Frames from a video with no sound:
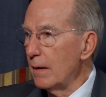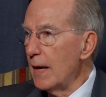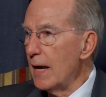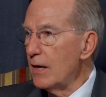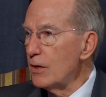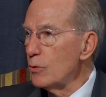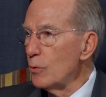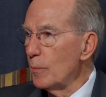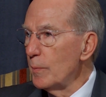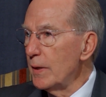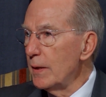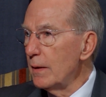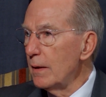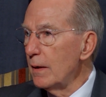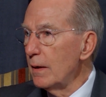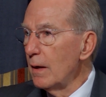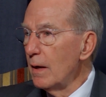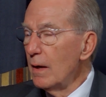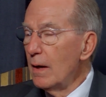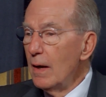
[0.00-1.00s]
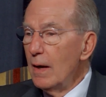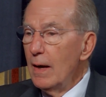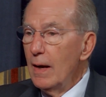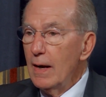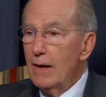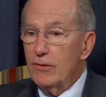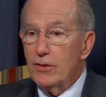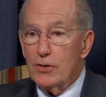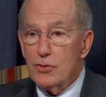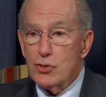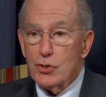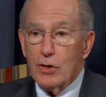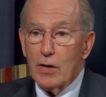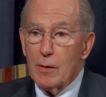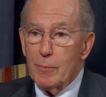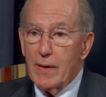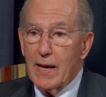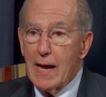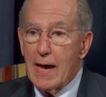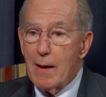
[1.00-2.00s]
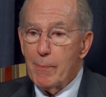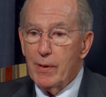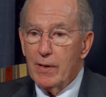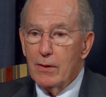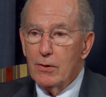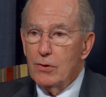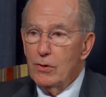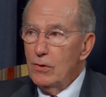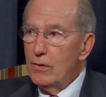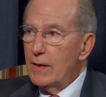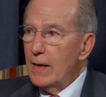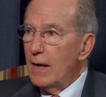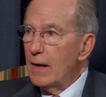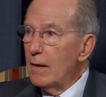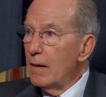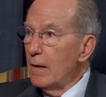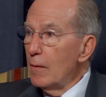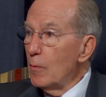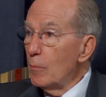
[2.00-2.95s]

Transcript: annual meeting, and I said, sure, I'd be happy to do that.